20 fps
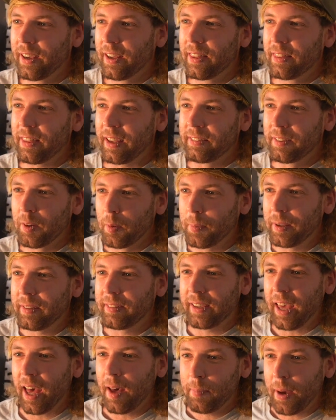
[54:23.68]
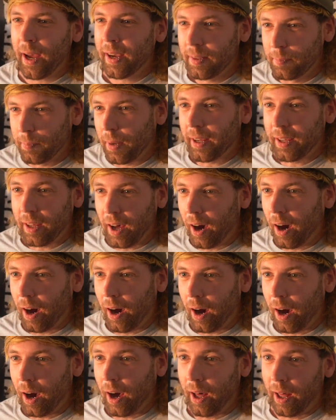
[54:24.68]
They told me to get back in my
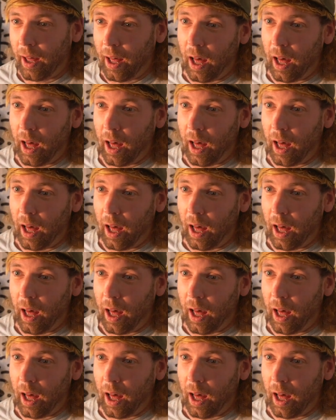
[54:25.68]
car,